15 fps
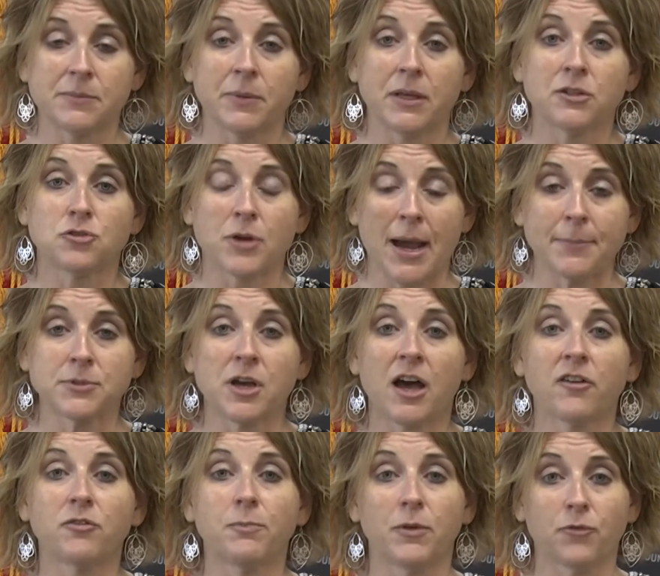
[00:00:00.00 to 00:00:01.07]
to be dropped
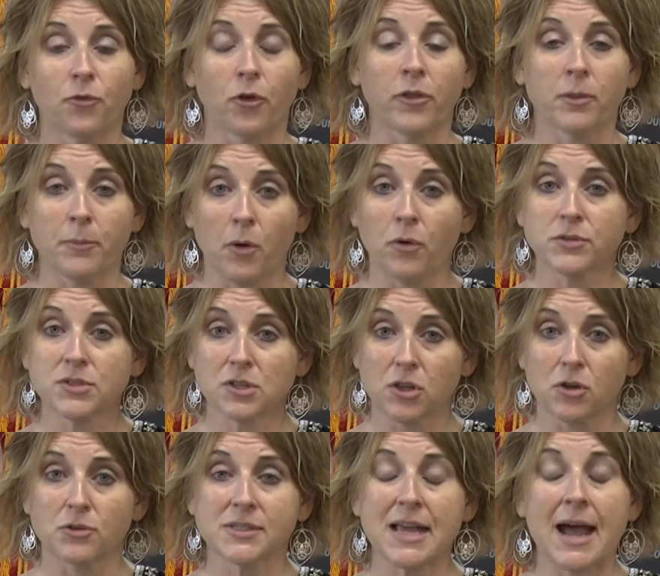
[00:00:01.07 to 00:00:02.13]
off before the polls
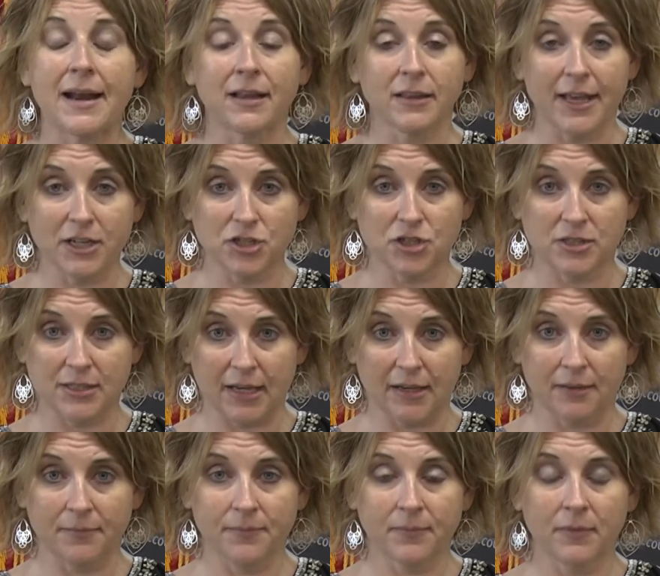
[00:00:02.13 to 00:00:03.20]
close on election day.
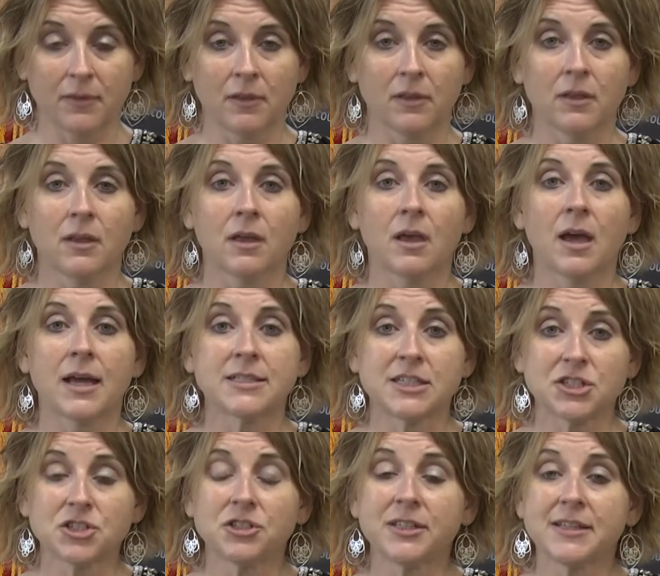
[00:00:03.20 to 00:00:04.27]

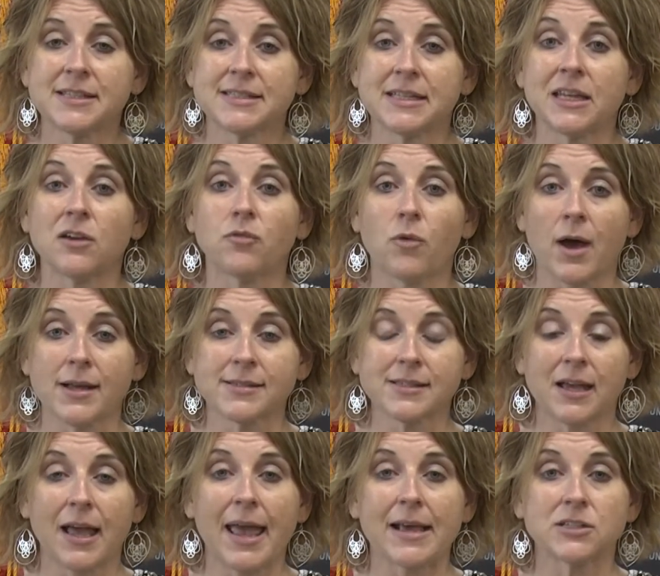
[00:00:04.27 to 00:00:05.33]
Additionally, the city of
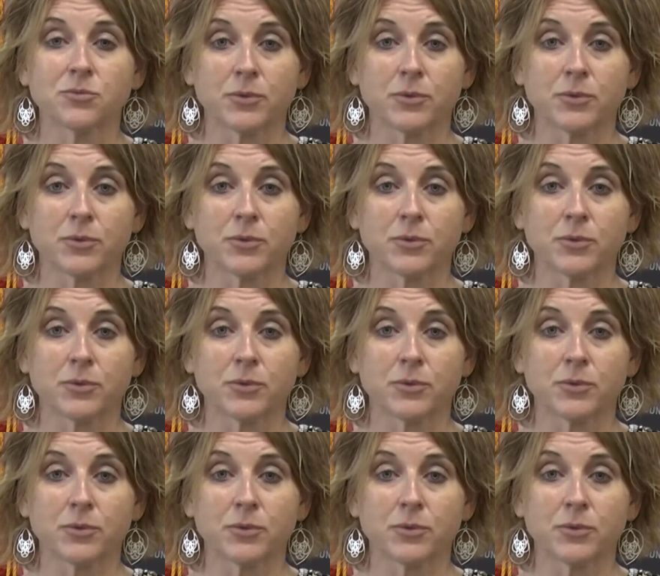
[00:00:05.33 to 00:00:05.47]
Wausau has